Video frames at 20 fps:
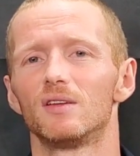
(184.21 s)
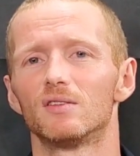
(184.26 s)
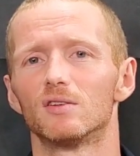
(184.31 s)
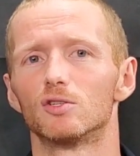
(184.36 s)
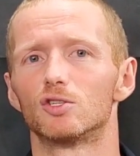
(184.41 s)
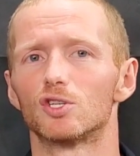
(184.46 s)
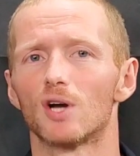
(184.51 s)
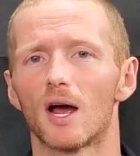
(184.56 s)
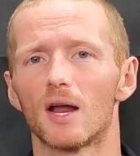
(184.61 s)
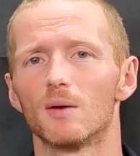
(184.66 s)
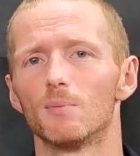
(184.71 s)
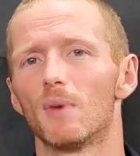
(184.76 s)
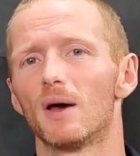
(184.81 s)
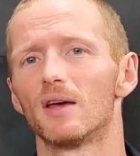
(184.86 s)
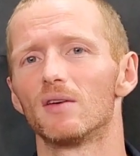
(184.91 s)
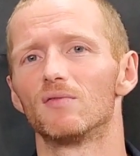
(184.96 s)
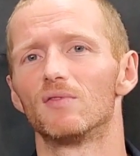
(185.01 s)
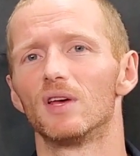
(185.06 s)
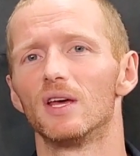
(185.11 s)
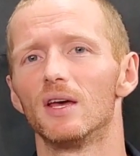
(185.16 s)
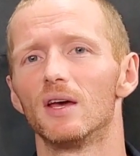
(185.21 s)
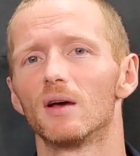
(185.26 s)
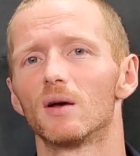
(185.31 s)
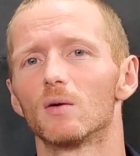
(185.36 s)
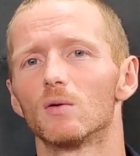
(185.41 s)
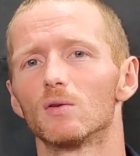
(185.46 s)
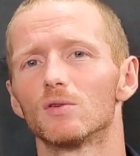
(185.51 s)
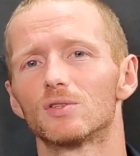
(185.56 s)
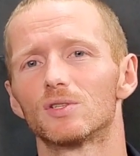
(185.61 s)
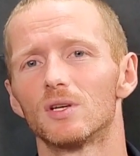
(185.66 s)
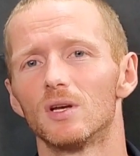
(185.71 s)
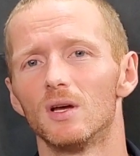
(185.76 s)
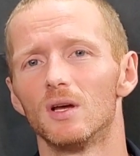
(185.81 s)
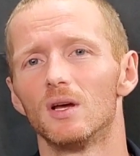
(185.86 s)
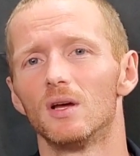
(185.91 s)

they're trying to make vehicles